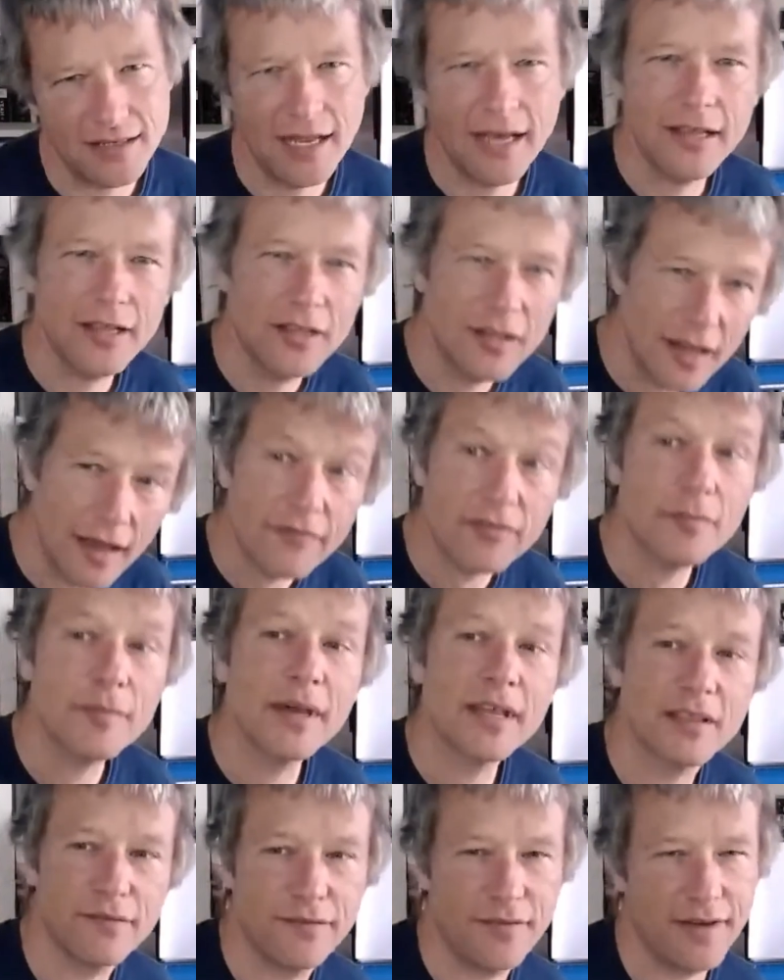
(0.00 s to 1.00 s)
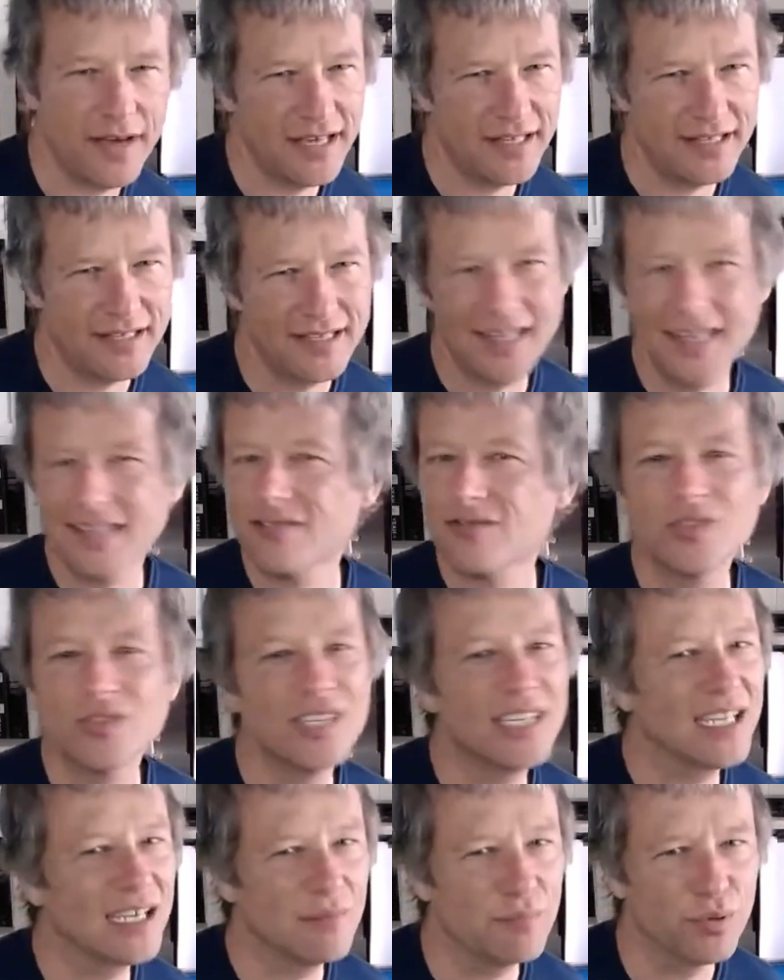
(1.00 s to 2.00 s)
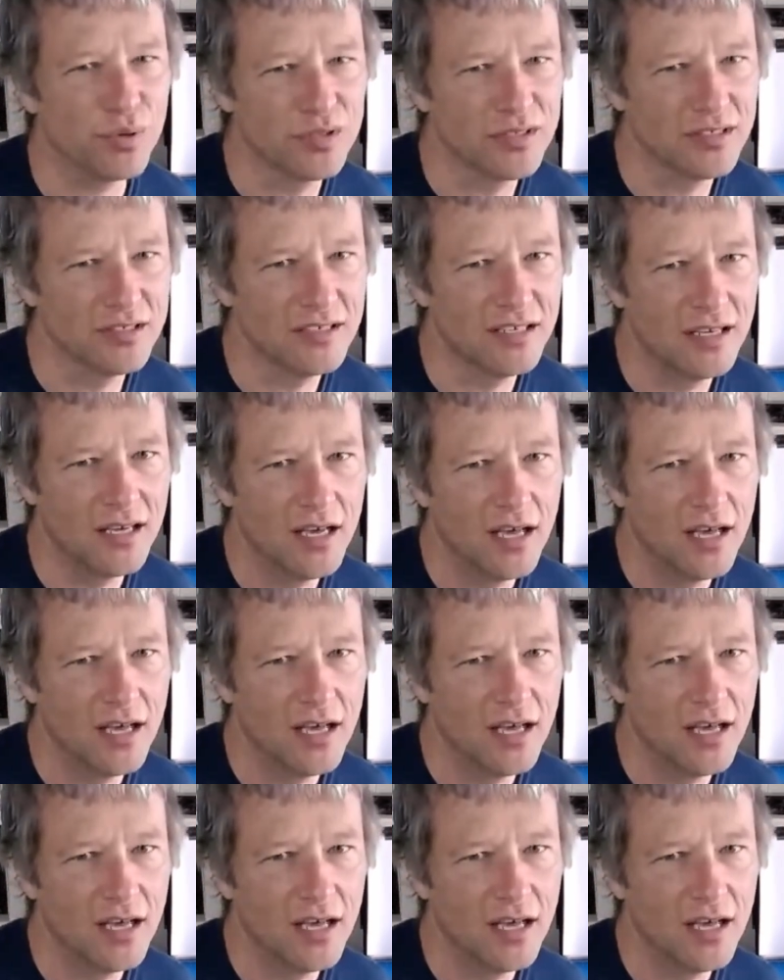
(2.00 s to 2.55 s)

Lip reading: Now you have to make the face. That's really important.